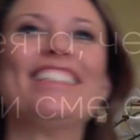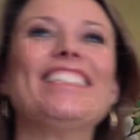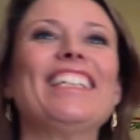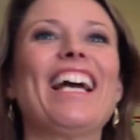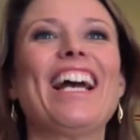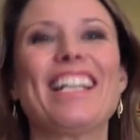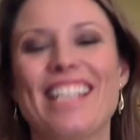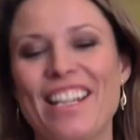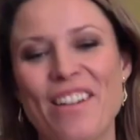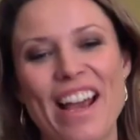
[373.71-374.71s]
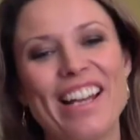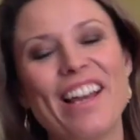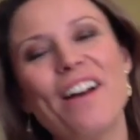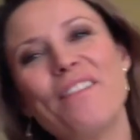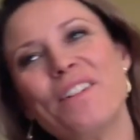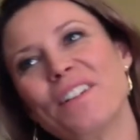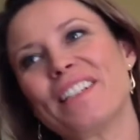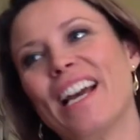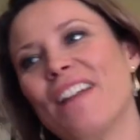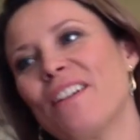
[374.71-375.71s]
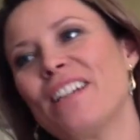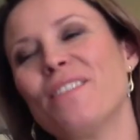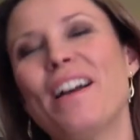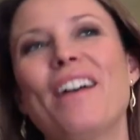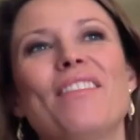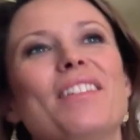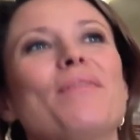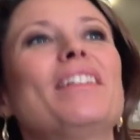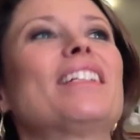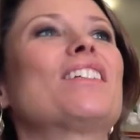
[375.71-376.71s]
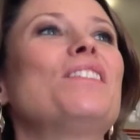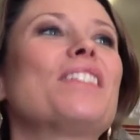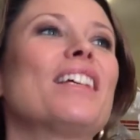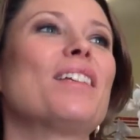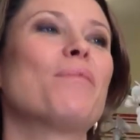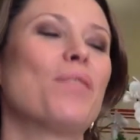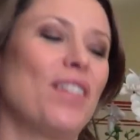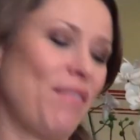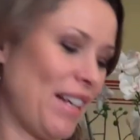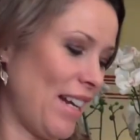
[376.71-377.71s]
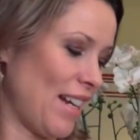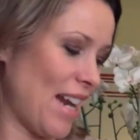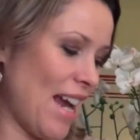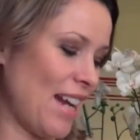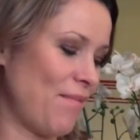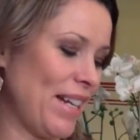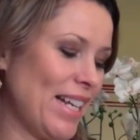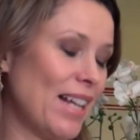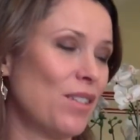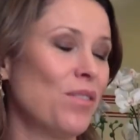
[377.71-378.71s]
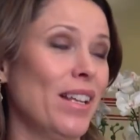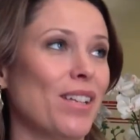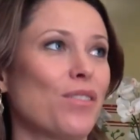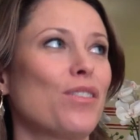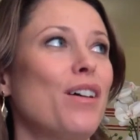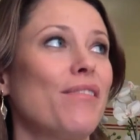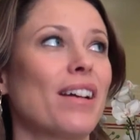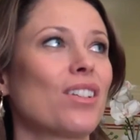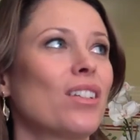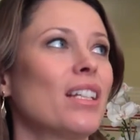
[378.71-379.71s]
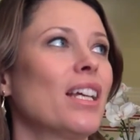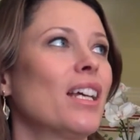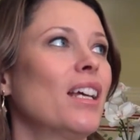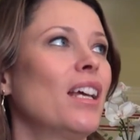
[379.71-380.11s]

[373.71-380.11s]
Yes, I love all that. I don't have as many skulls anymore, and I had my tattoo lasered off actually.